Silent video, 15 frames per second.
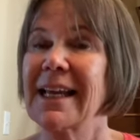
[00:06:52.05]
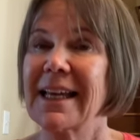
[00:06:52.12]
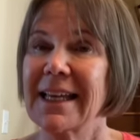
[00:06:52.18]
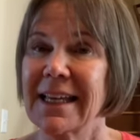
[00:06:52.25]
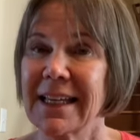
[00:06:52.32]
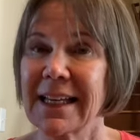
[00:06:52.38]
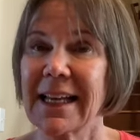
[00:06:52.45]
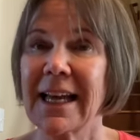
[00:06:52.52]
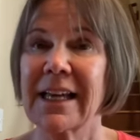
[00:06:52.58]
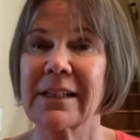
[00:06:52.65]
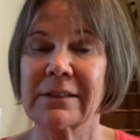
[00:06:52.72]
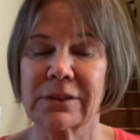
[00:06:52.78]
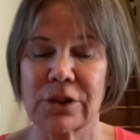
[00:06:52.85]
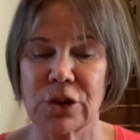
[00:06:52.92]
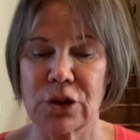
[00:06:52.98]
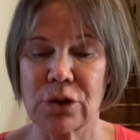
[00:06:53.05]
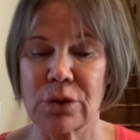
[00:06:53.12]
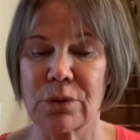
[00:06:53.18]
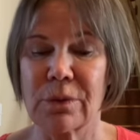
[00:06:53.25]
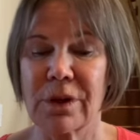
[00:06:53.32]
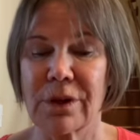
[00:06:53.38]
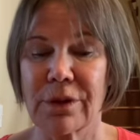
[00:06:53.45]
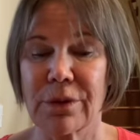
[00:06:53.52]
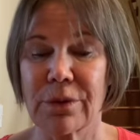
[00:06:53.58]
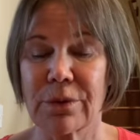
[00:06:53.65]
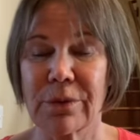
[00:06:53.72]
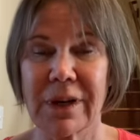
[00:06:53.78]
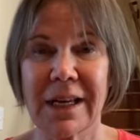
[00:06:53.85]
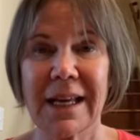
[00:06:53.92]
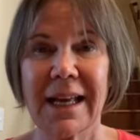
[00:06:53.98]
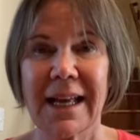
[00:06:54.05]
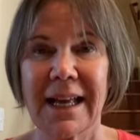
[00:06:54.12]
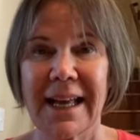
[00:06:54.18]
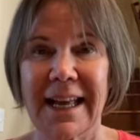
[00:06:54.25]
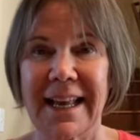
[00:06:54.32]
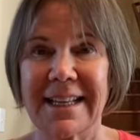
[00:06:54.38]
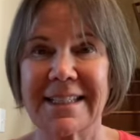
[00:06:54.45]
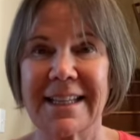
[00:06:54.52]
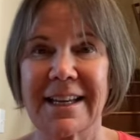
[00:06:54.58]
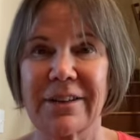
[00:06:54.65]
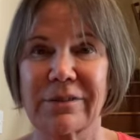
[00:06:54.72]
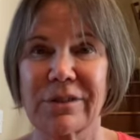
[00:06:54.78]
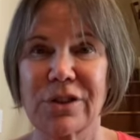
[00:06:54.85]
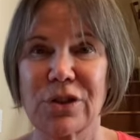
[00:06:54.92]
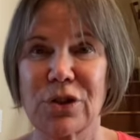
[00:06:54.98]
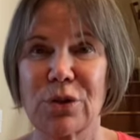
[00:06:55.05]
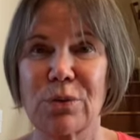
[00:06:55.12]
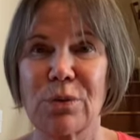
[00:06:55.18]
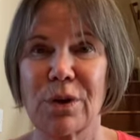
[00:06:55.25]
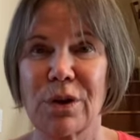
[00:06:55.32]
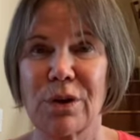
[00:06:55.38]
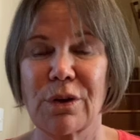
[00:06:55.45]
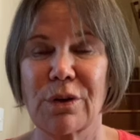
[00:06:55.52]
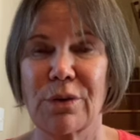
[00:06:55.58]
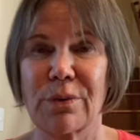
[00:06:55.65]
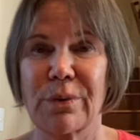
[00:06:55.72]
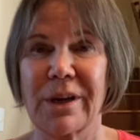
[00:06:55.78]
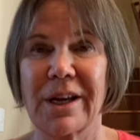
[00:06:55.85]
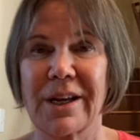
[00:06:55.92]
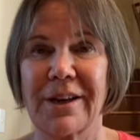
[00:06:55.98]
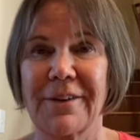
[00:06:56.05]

Inhale 2, 3, exhale 2, 3,